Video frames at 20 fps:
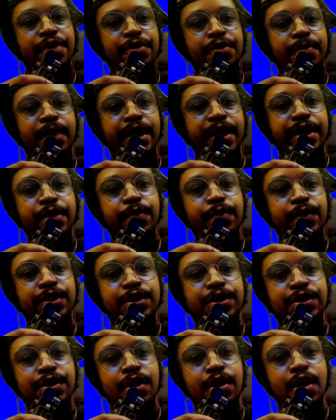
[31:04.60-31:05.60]
mic, which
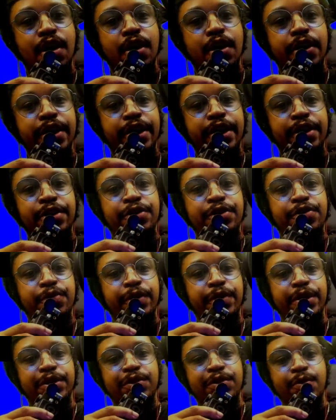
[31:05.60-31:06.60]
is the
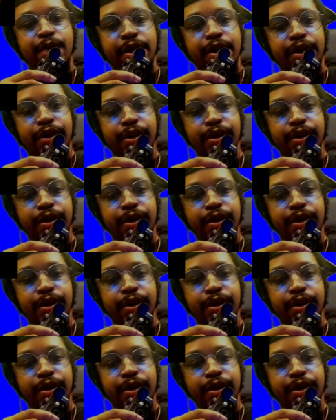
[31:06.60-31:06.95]
RE320.